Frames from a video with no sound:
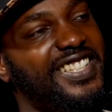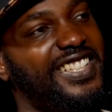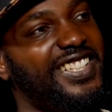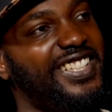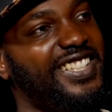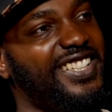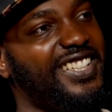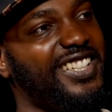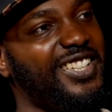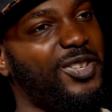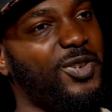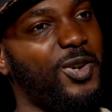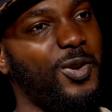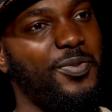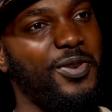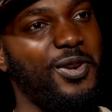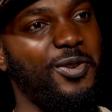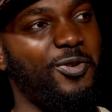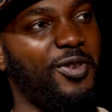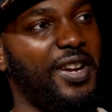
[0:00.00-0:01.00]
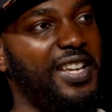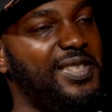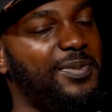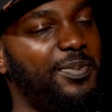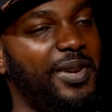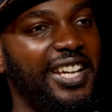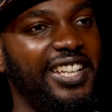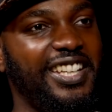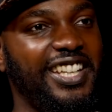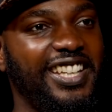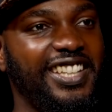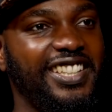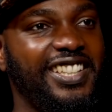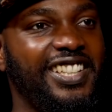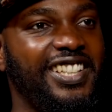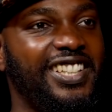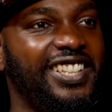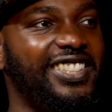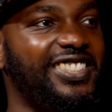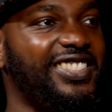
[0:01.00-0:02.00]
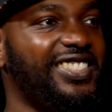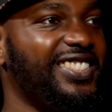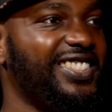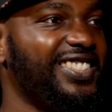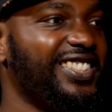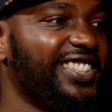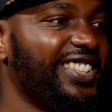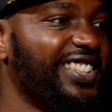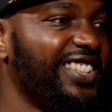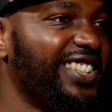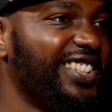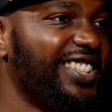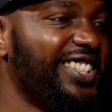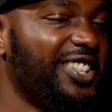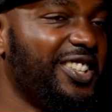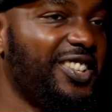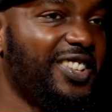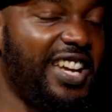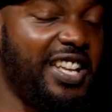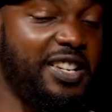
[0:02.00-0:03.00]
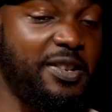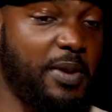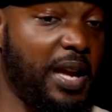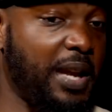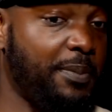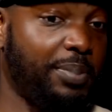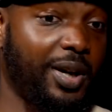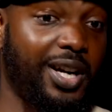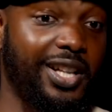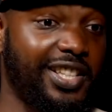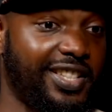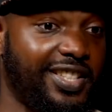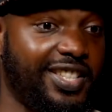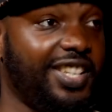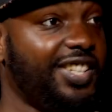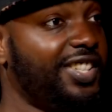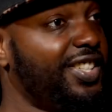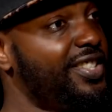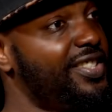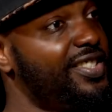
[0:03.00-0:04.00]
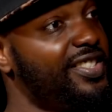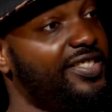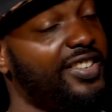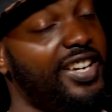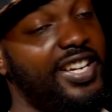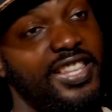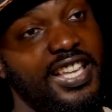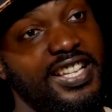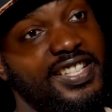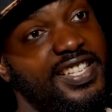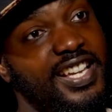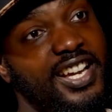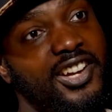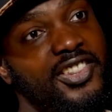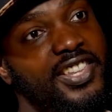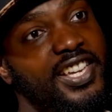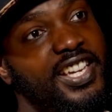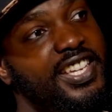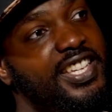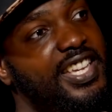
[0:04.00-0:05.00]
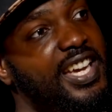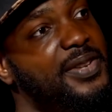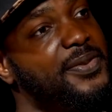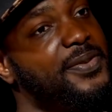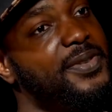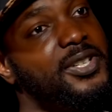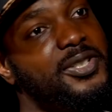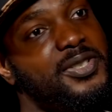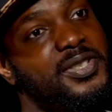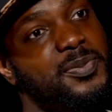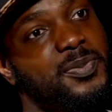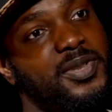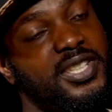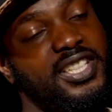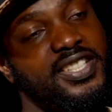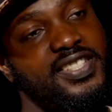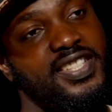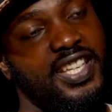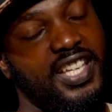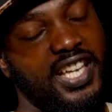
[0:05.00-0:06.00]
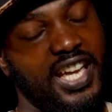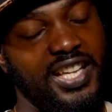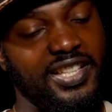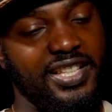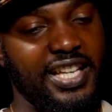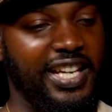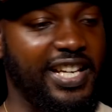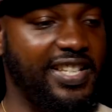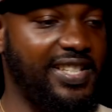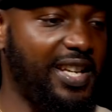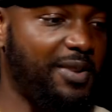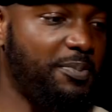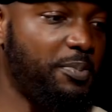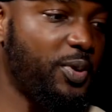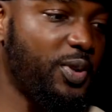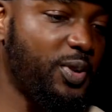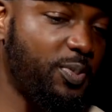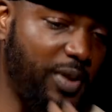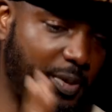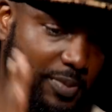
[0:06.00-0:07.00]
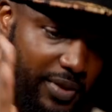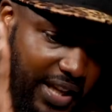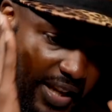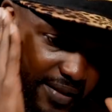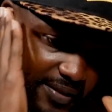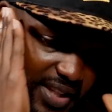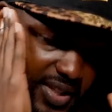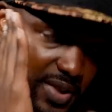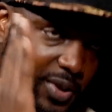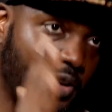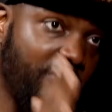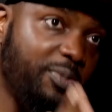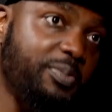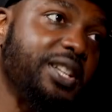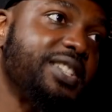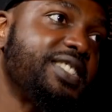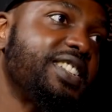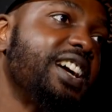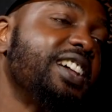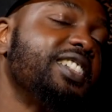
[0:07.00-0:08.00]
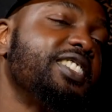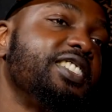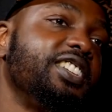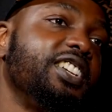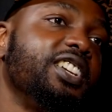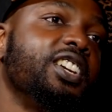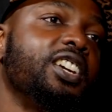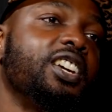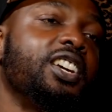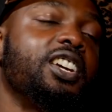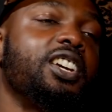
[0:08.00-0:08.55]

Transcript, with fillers: uh, corporate race baiting, or you know, and and politicians, right? That's how they get votes because again, like I said, most people have this herd mentality.